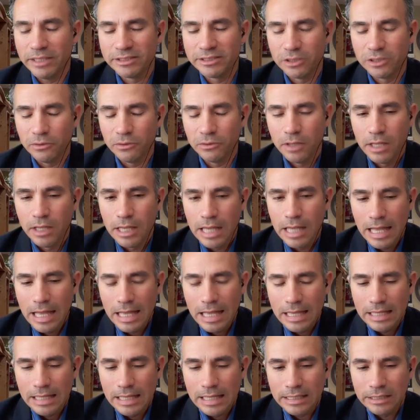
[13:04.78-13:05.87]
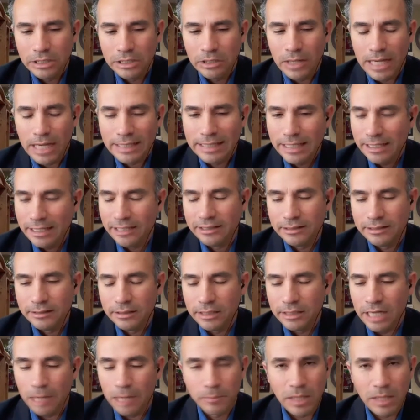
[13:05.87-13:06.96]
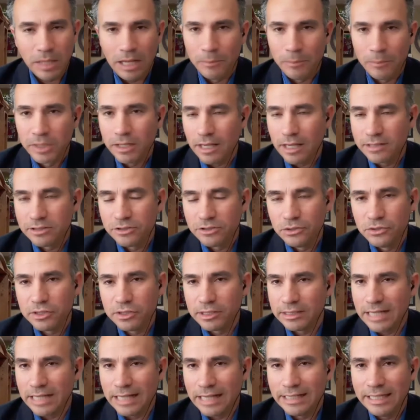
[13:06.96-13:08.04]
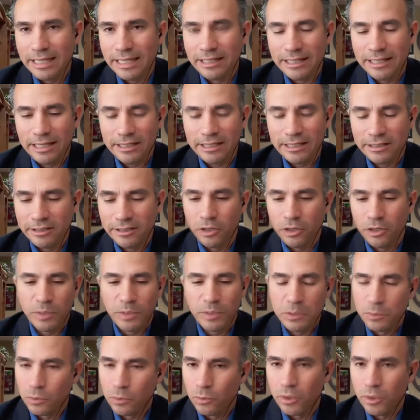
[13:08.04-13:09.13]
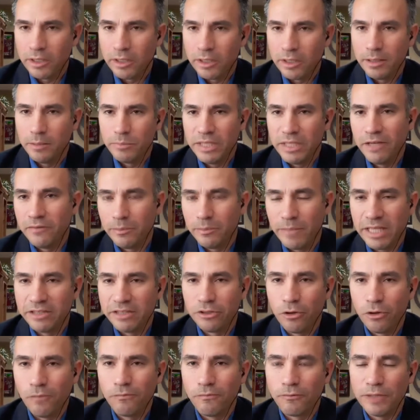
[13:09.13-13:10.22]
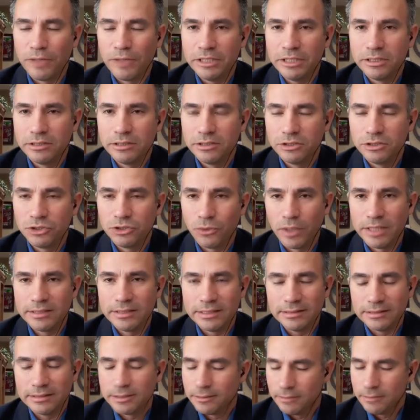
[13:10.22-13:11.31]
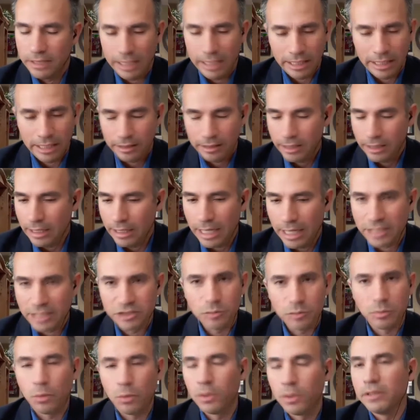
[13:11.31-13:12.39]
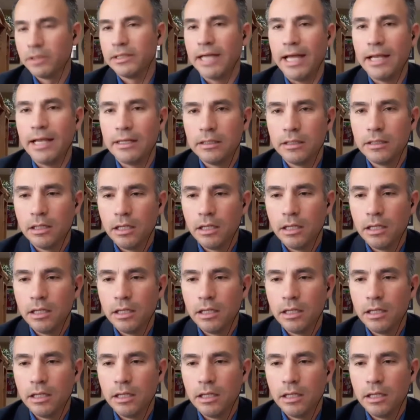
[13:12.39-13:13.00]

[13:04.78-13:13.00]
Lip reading: be. So, you know, I get it. You know, I'm a constitutionalist. I get that, you know, people want to be able to make their own free choices. And I support that.